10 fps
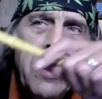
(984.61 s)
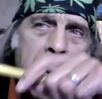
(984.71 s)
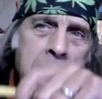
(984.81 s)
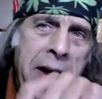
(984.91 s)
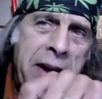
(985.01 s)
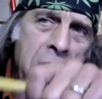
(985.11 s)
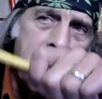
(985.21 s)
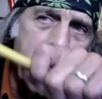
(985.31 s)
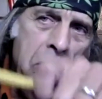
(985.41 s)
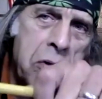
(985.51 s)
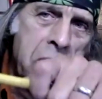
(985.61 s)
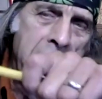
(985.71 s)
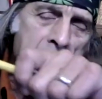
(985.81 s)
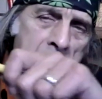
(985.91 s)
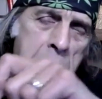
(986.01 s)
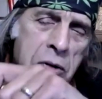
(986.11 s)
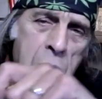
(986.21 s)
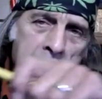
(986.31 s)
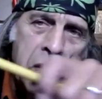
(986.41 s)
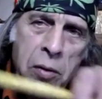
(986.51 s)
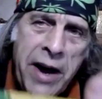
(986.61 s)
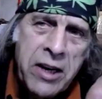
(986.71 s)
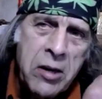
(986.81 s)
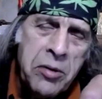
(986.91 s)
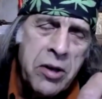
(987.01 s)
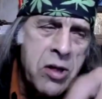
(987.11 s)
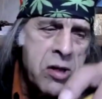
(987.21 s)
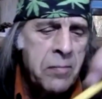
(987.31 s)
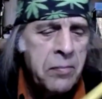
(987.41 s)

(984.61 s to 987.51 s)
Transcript: and making associations between the randomness